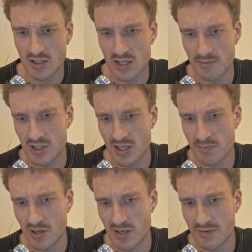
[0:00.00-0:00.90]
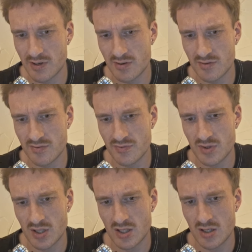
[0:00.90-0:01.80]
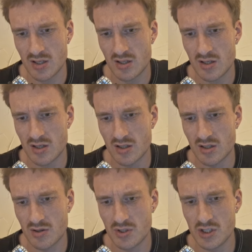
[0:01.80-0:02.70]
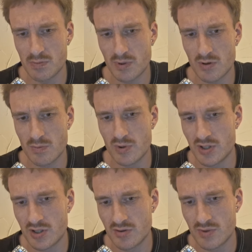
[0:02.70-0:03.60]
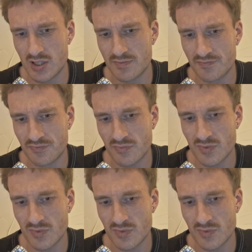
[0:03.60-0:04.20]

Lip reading: comes up. However, Queensboro Bridge, well,